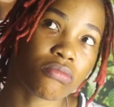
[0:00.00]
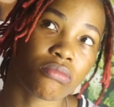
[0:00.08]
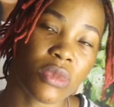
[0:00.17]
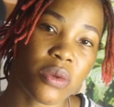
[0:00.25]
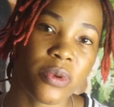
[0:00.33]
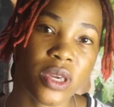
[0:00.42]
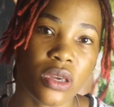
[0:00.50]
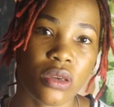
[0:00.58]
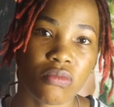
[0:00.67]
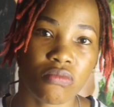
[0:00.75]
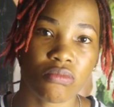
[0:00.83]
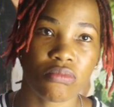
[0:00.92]

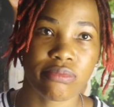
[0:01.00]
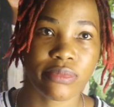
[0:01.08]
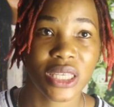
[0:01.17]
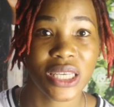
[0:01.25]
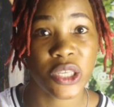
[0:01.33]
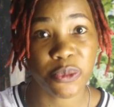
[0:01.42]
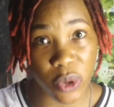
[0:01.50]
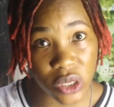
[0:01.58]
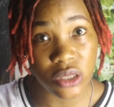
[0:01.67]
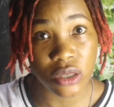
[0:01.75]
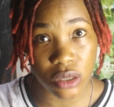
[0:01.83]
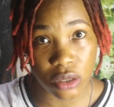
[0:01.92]
maybe 6
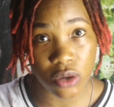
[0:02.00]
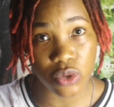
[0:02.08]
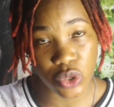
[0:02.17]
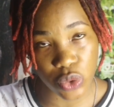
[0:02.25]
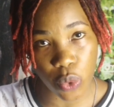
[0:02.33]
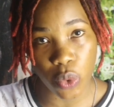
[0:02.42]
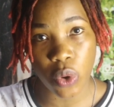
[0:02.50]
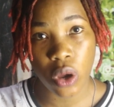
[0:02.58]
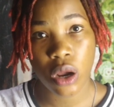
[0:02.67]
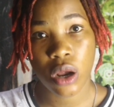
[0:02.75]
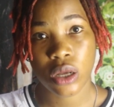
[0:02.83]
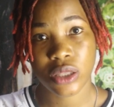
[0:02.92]
months or so,
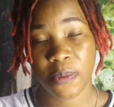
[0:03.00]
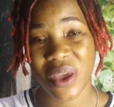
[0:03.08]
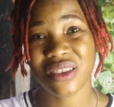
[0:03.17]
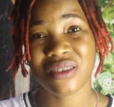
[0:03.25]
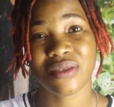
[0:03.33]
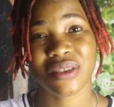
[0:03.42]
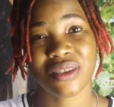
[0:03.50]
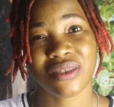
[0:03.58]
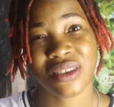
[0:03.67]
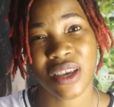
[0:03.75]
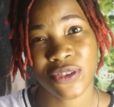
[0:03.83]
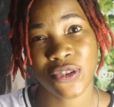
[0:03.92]
depending on the
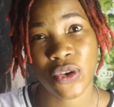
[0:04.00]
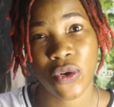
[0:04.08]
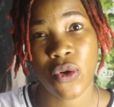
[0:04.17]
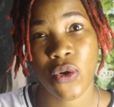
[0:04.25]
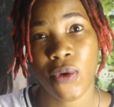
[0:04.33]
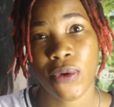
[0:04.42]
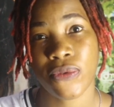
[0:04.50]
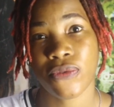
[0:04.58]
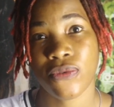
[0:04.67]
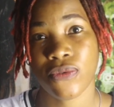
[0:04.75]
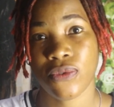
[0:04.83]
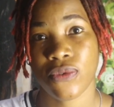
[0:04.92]
texture of
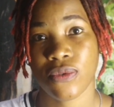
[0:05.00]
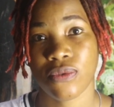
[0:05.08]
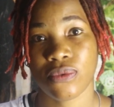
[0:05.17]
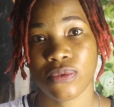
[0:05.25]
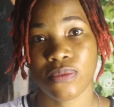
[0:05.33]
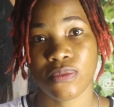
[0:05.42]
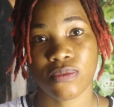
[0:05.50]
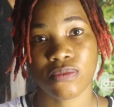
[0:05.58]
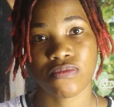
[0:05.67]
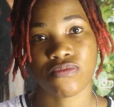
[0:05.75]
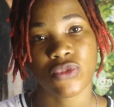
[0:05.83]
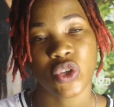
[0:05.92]

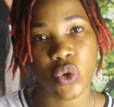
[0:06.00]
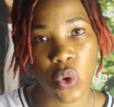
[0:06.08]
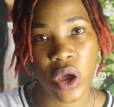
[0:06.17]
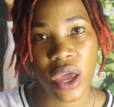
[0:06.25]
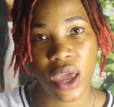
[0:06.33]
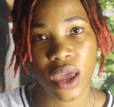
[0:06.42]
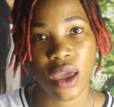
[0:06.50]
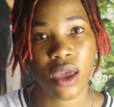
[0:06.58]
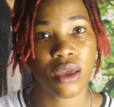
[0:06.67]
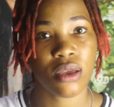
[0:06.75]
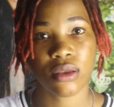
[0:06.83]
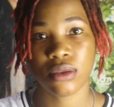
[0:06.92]
your hair